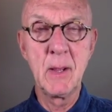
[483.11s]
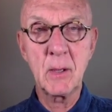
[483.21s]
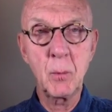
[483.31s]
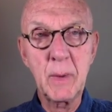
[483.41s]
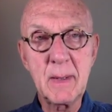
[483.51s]

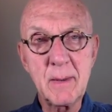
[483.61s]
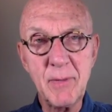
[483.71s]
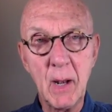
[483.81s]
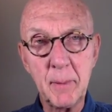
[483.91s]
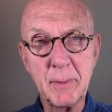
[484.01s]
Can we
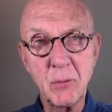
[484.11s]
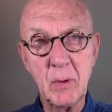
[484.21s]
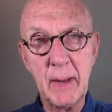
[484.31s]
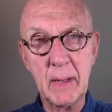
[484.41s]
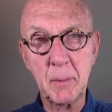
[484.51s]
develop a
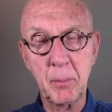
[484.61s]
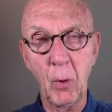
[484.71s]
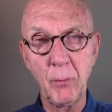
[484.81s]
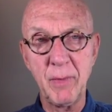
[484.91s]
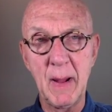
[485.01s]
genetic
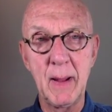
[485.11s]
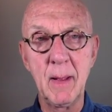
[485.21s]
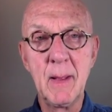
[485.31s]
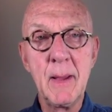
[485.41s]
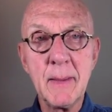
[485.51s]
profile